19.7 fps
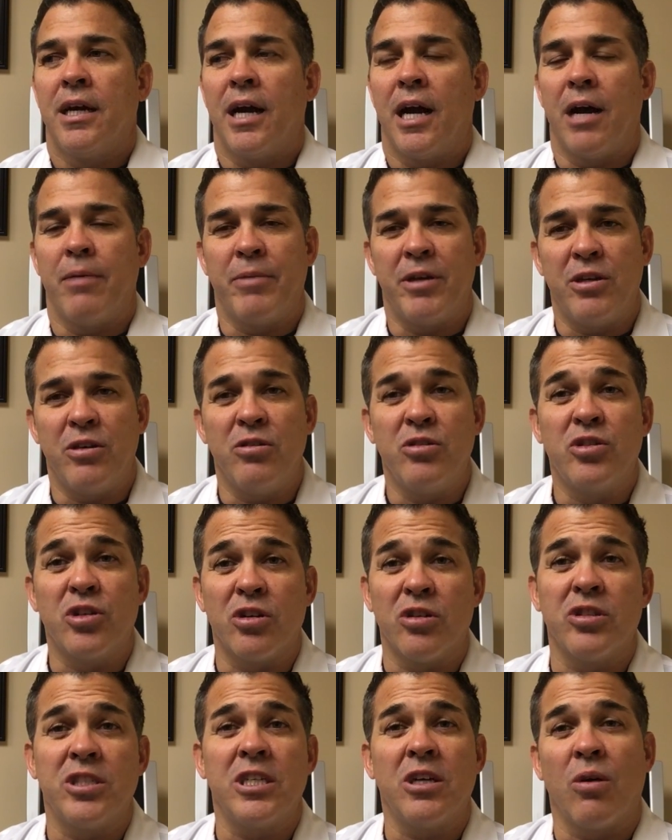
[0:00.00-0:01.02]
I'm in New
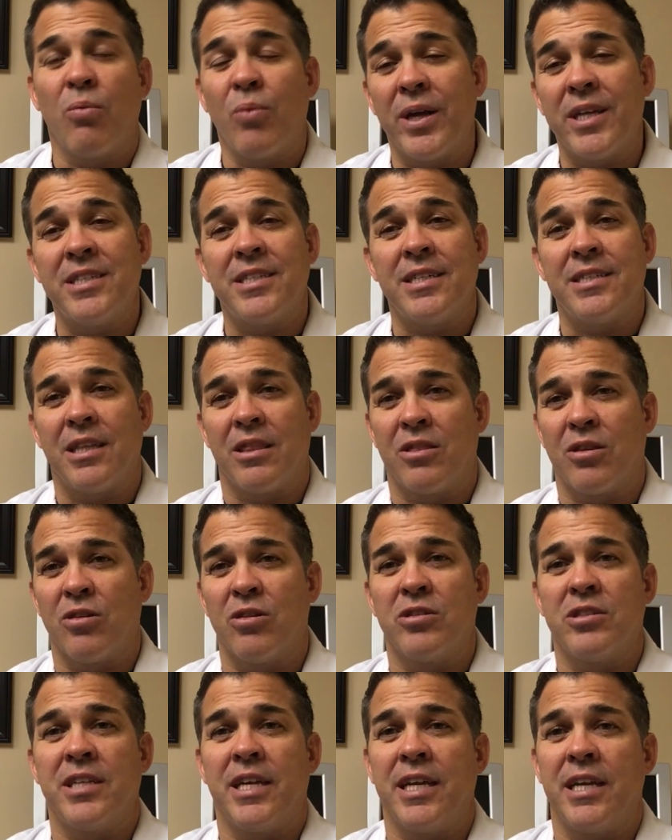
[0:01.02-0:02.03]
Jersey on Wednesdays and
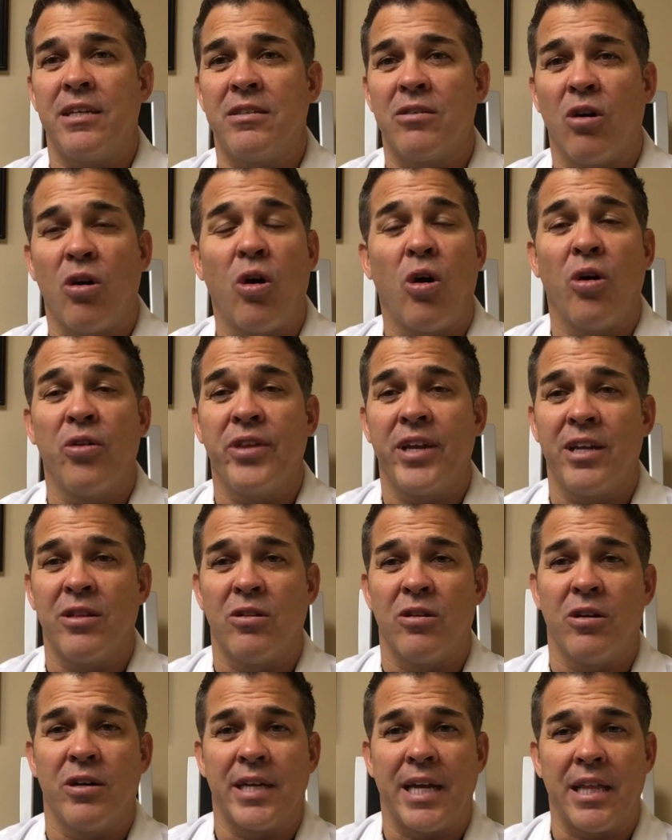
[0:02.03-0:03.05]
Thursdays all day
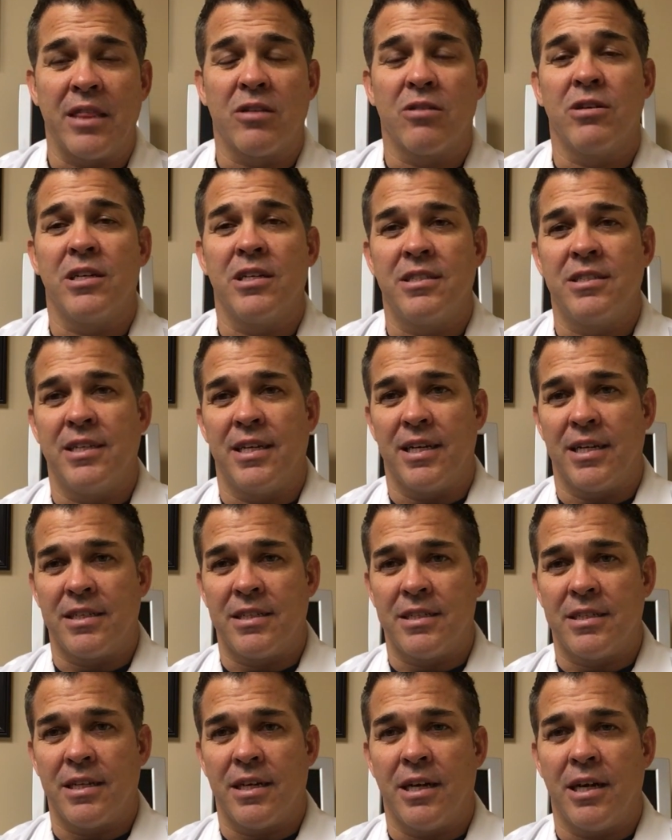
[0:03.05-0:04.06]
long, 8.30 to 6,